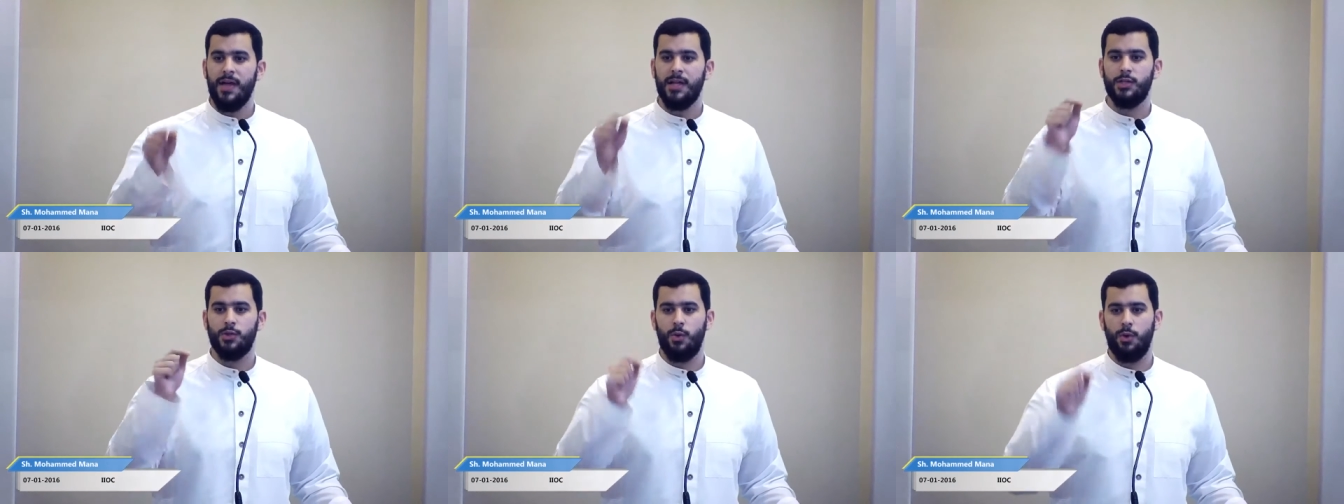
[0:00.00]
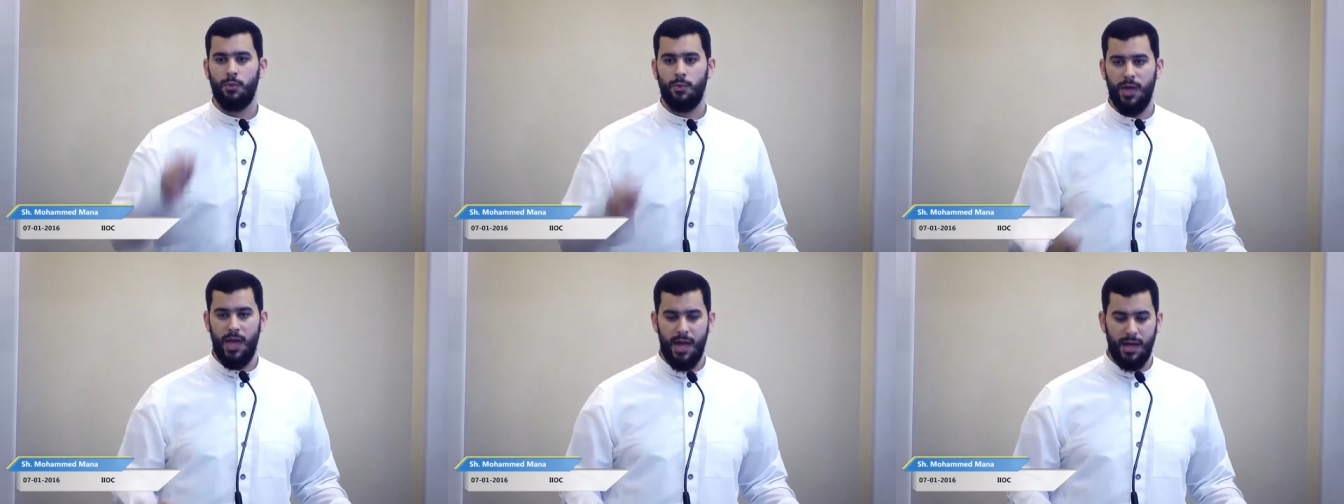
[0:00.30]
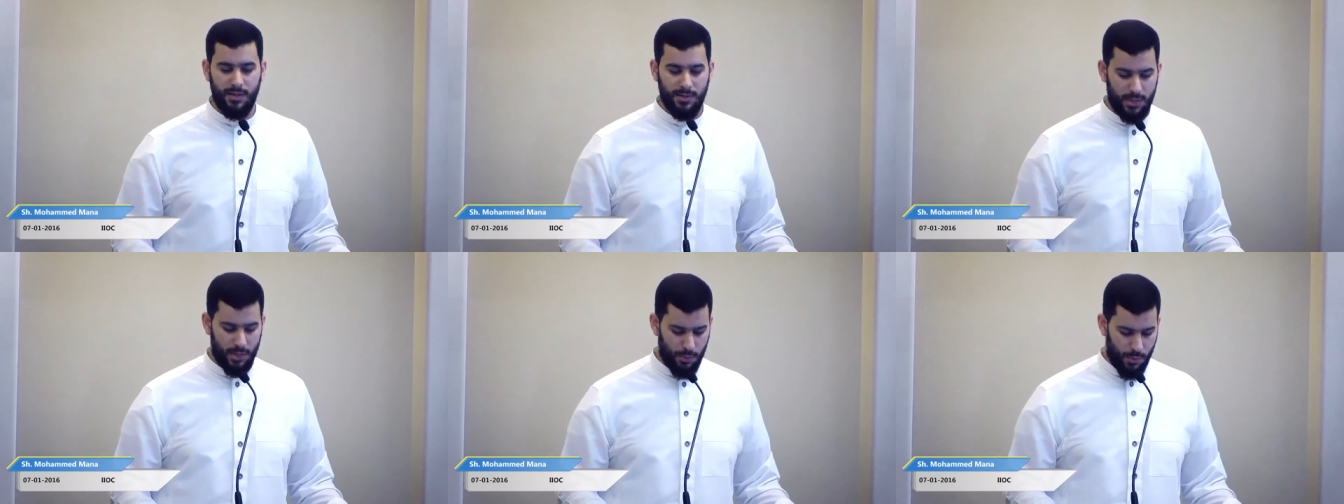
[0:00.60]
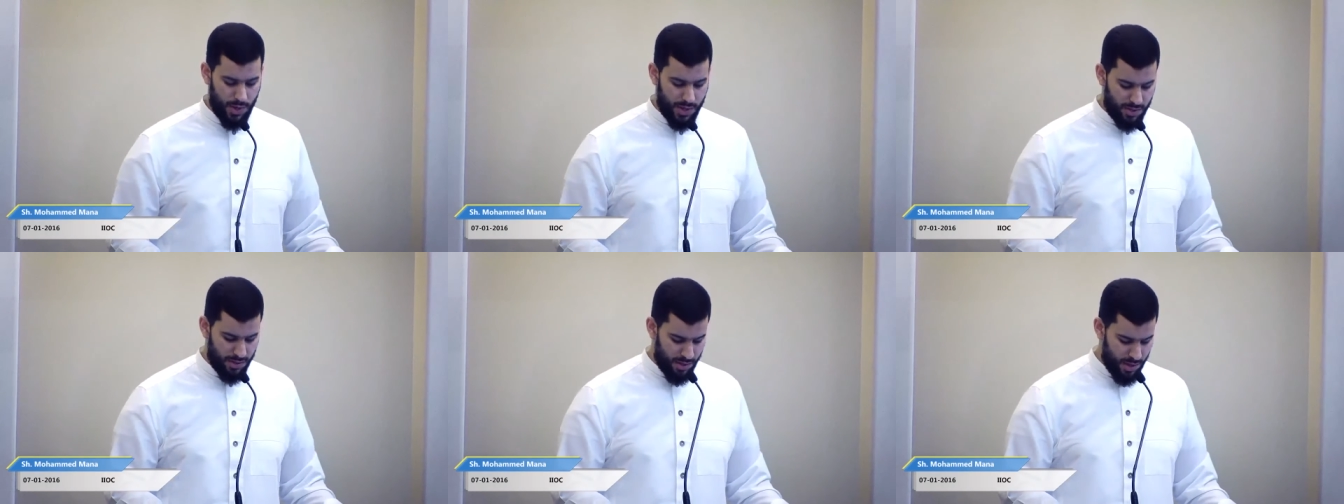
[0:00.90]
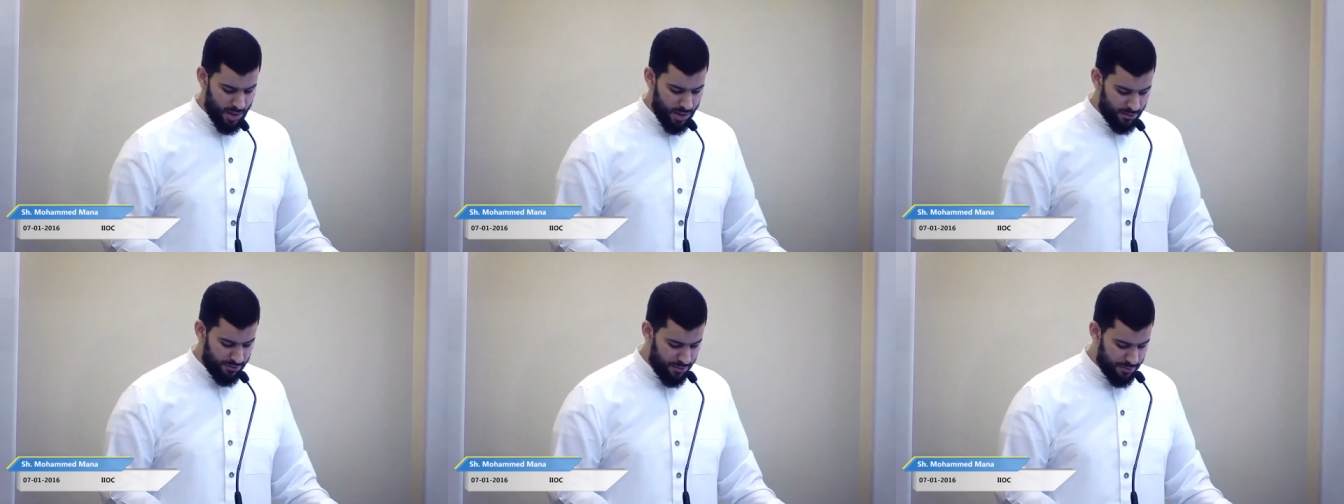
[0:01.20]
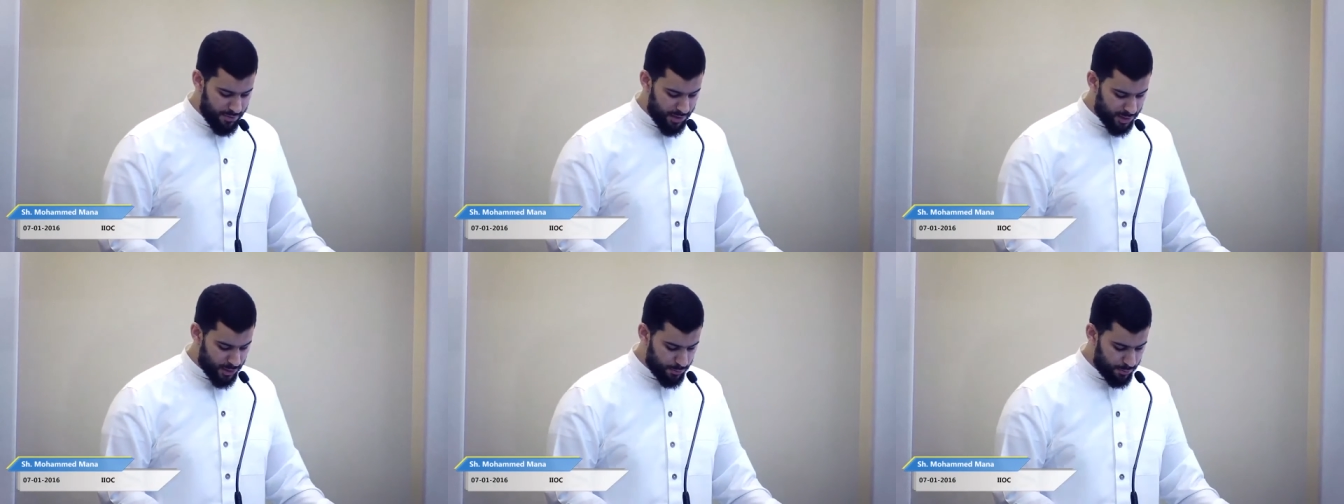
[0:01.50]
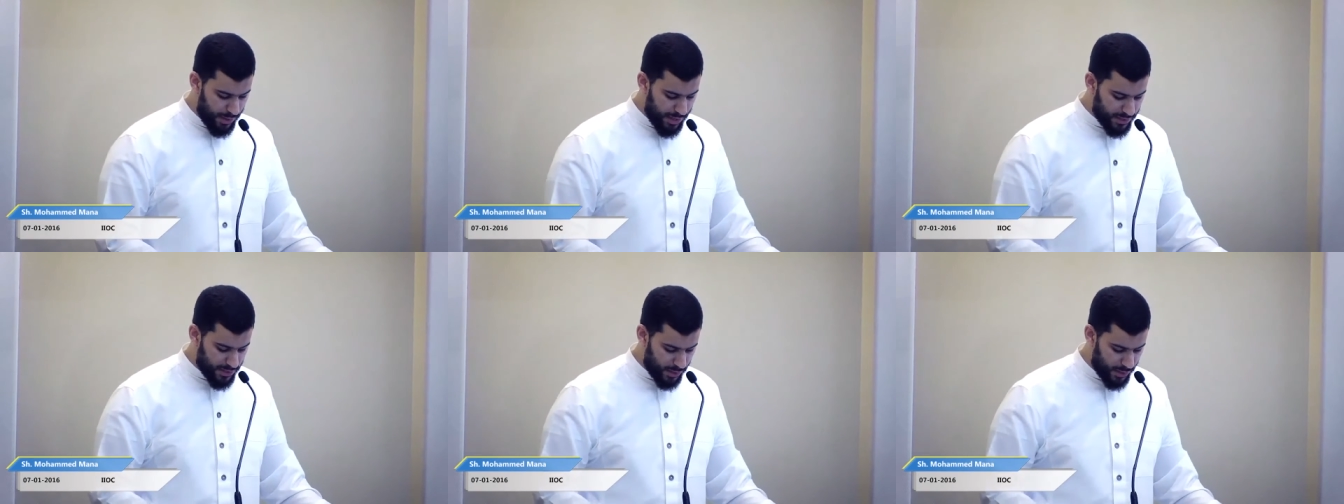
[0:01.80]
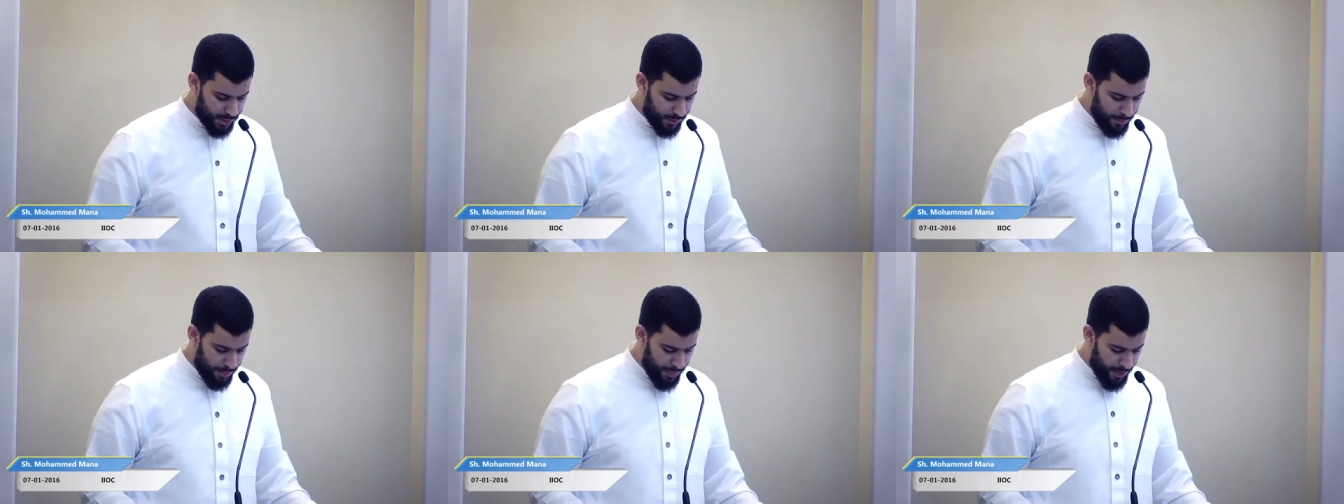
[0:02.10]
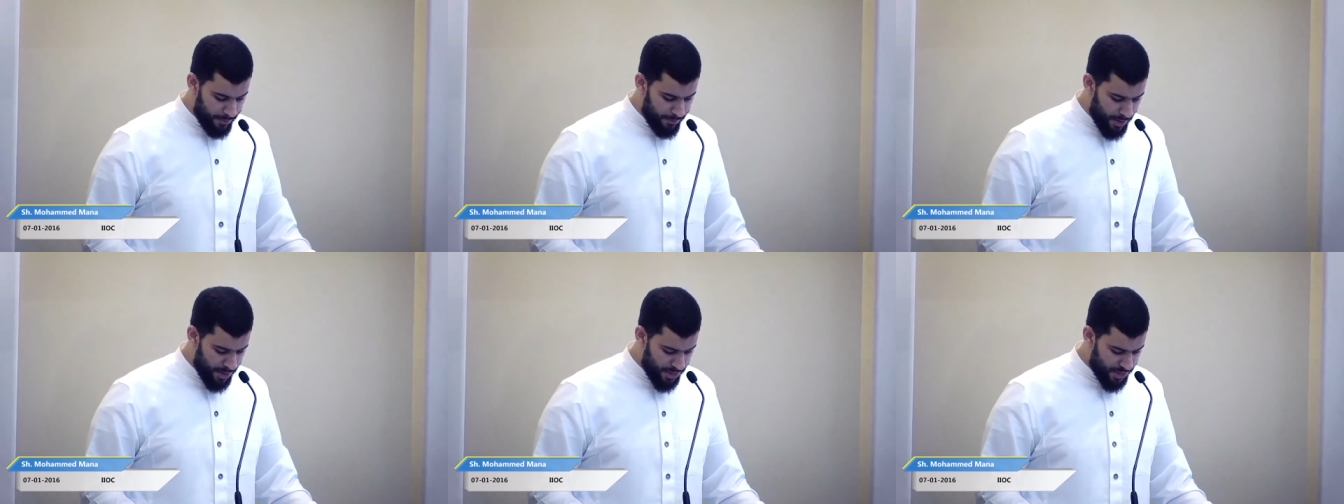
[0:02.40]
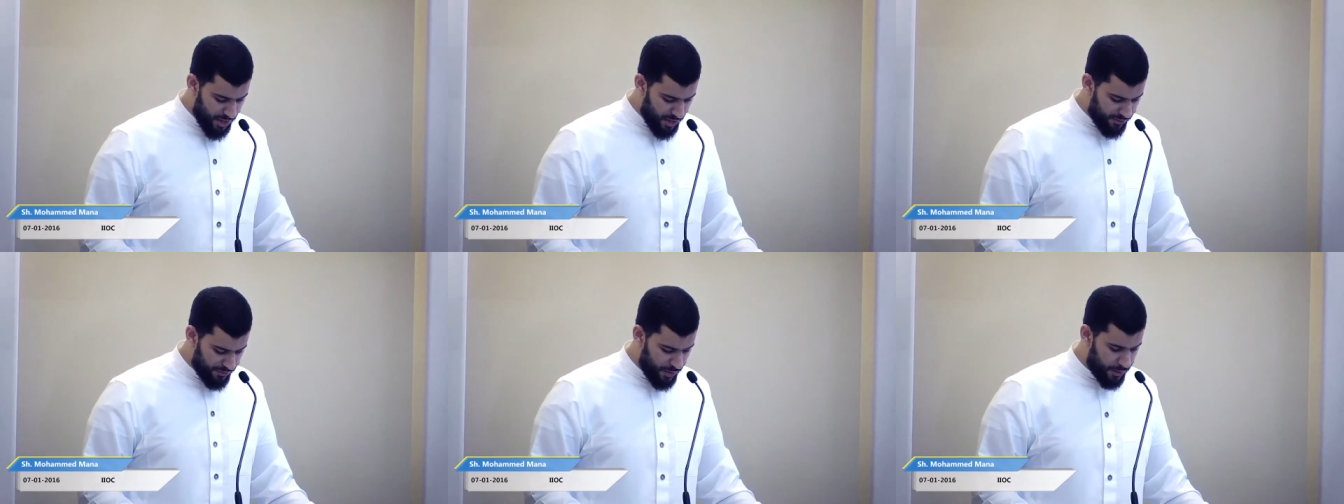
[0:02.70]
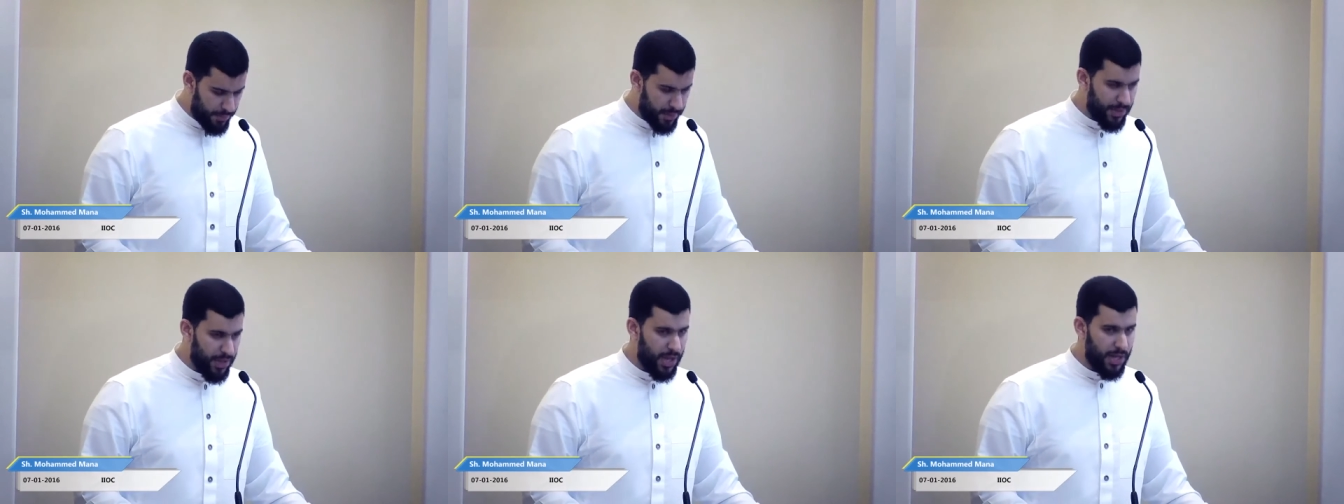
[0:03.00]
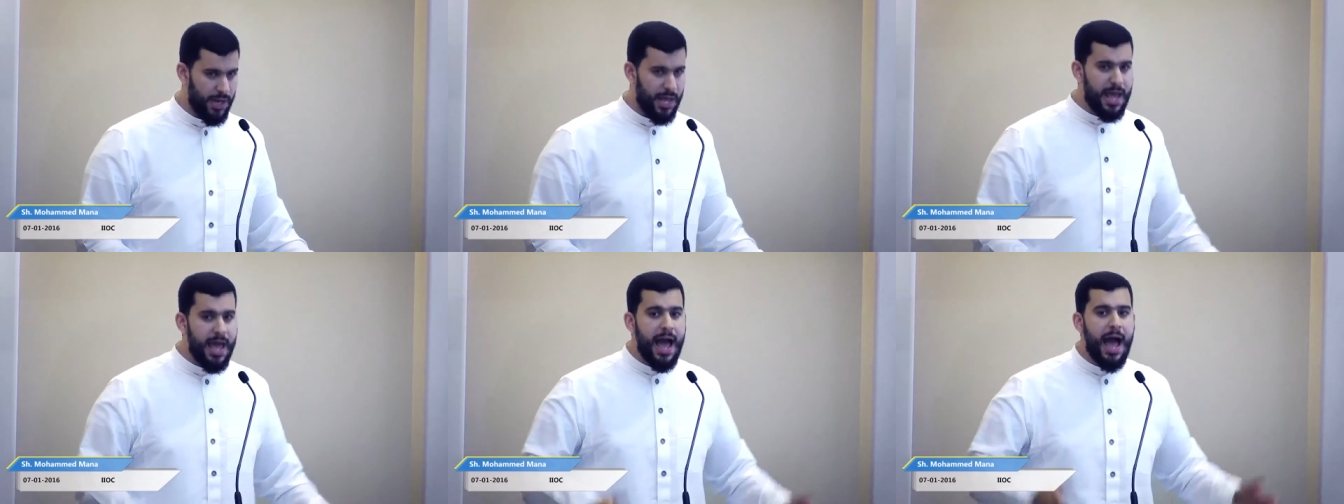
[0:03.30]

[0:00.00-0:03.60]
that's what we exit with from this blessed month of Ramadan.